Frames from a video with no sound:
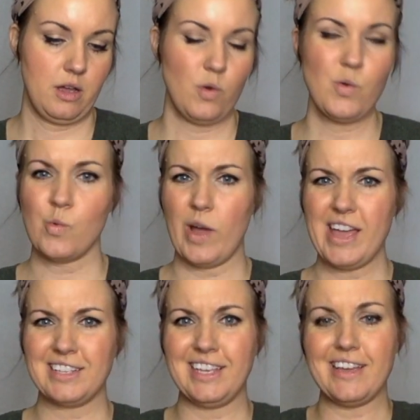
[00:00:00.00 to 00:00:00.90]
ooh,
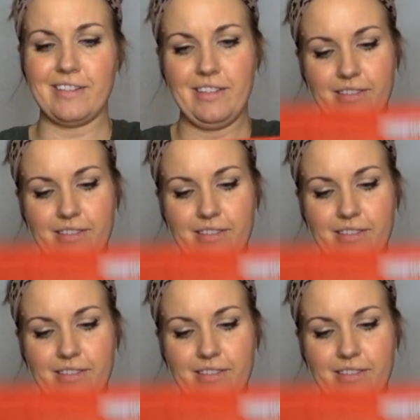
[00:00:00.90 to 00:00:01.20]
XL.